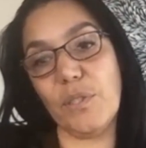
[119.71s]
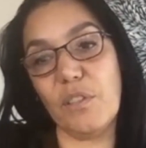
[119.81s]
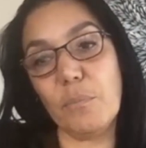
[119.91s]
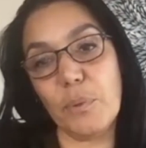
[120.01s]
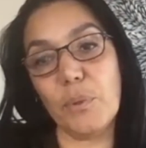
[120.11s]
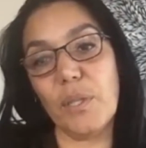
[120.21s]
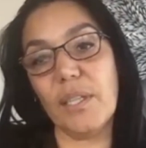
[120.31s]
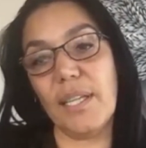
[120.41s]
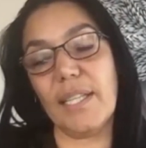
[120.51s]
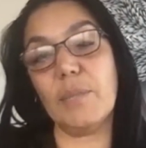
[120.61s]
of
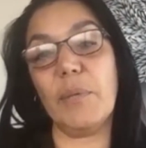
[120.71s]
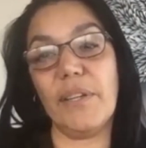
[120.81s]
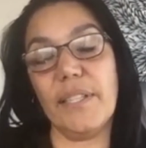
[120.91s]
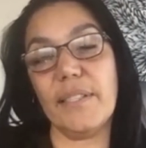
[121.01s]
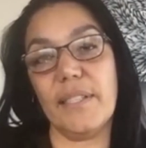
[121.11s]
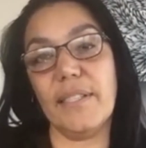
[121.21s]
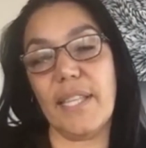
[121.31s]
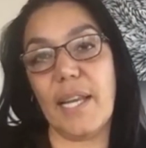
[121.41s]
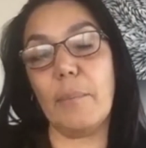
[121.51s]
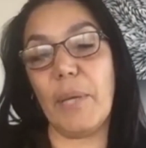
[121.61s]
poor experiences
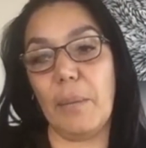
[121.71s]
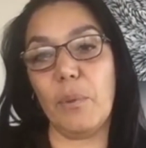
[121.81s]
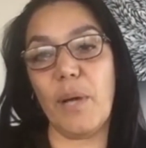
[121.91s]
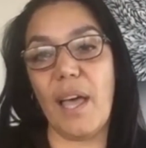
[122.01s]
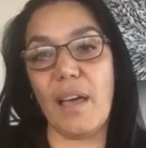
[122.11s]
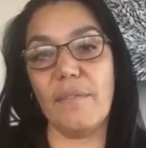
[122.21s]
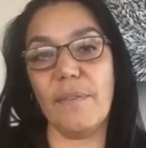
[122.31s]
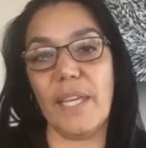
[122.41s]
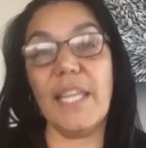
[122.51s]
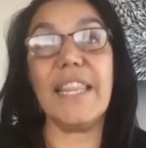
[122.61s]
that our people have
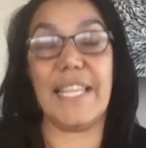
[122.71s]
in